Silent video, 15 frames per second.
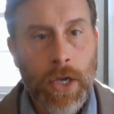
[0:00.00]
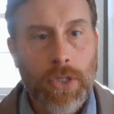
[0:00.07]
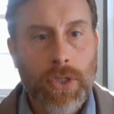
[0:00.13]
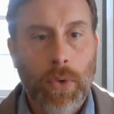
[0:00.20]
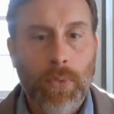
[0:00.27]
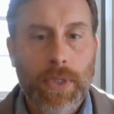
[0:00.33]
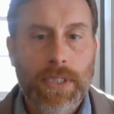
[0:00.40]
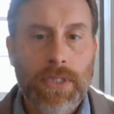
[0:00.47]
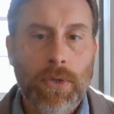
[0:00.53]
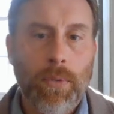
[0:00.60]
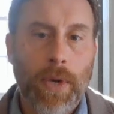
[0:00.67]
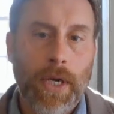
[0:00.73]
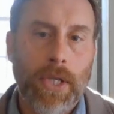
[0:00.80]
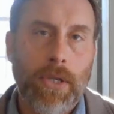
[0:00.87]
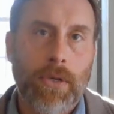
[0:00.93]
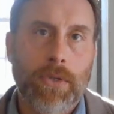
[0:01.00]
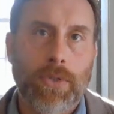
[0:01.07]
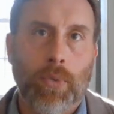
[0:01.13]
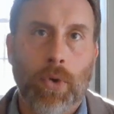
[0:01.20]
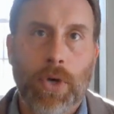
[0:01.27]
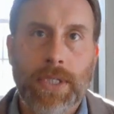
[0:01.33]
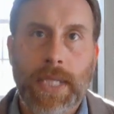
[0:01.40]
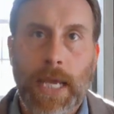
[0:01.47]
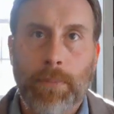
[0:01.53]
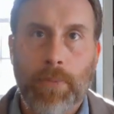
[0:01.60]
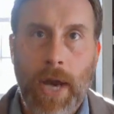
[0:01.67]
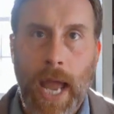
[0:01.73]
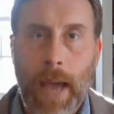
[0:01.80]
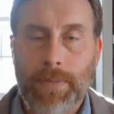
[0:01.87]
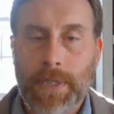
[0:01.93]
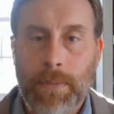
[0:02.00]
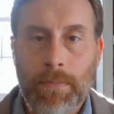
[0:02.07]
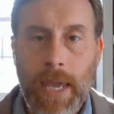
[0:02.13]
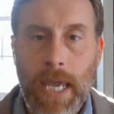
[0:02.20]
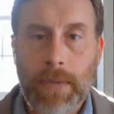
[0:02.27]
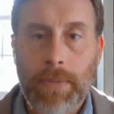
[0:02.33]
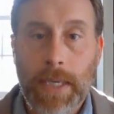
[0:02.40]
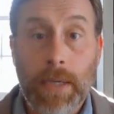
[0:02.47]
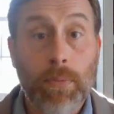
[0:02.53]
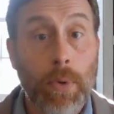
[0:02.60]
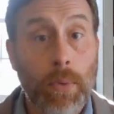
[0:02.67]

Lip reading: So we still want to use words like perhaps and maybe.